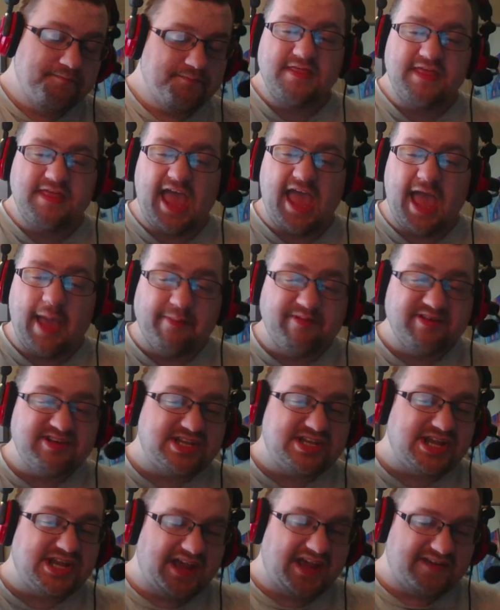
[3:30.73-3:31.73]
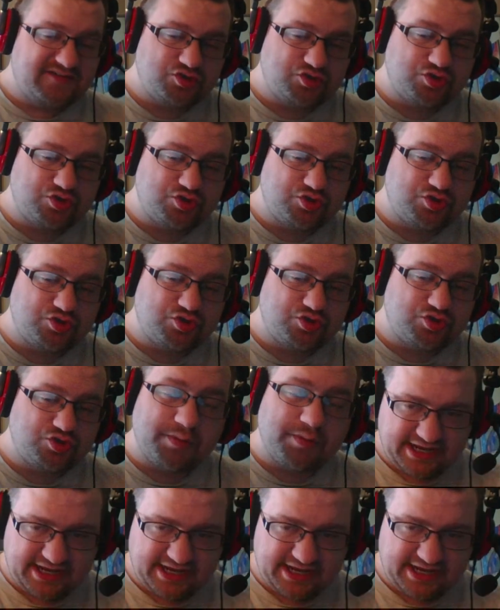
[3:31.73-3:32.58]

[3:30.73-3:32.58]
happens to have triple strike